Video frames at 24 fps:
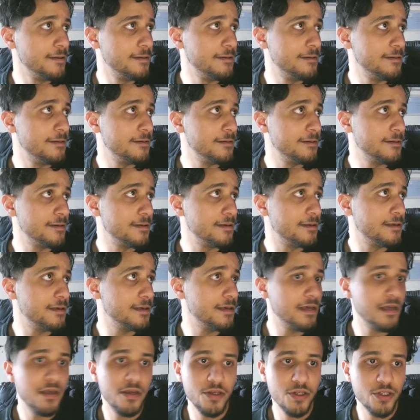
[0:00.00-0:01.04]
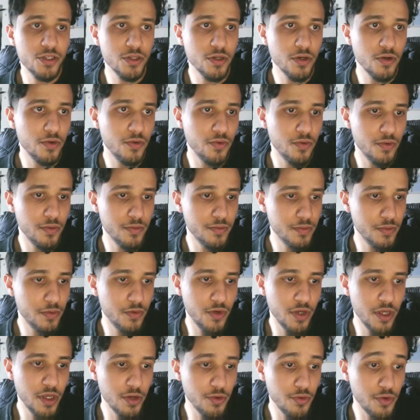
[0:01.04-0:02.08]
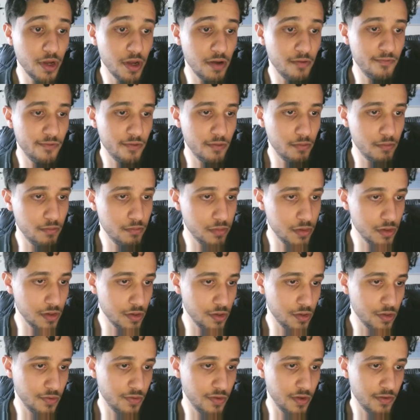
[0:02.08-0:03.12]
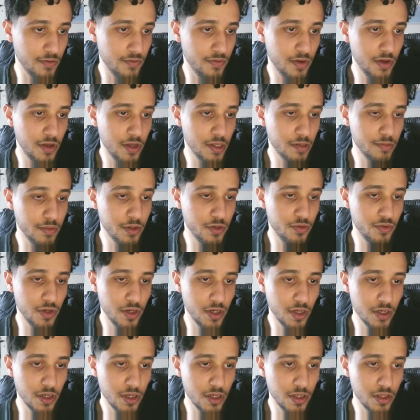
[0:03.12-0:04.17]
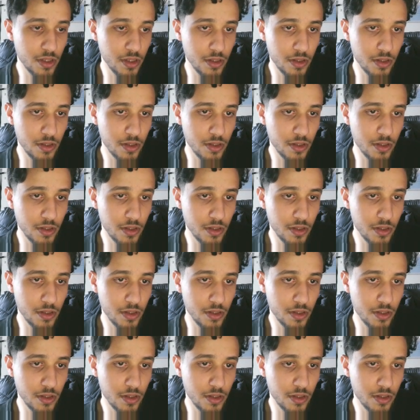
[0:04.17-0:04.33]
Okay, so here we have a lot of event, but we're gonna